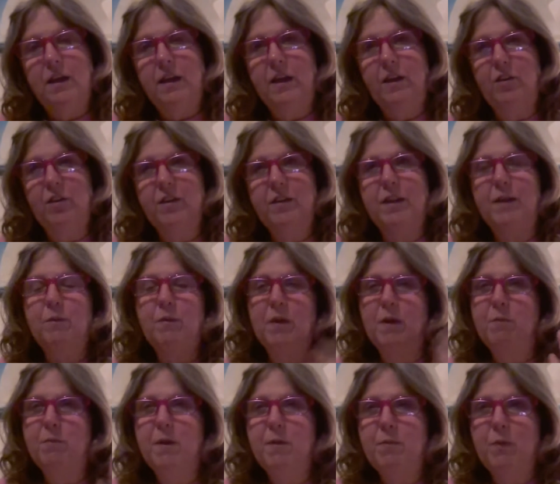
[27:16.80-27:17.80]
It just seems
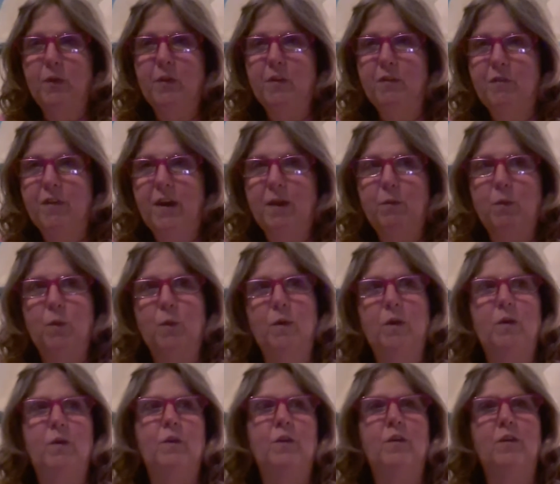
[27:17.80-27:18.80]
like people in the fiber
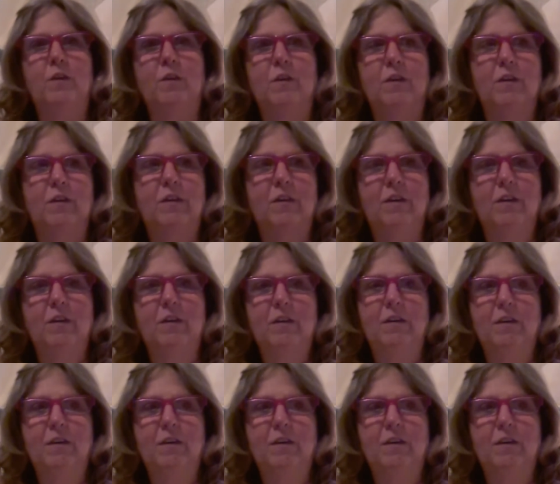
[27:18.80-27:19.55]
world are,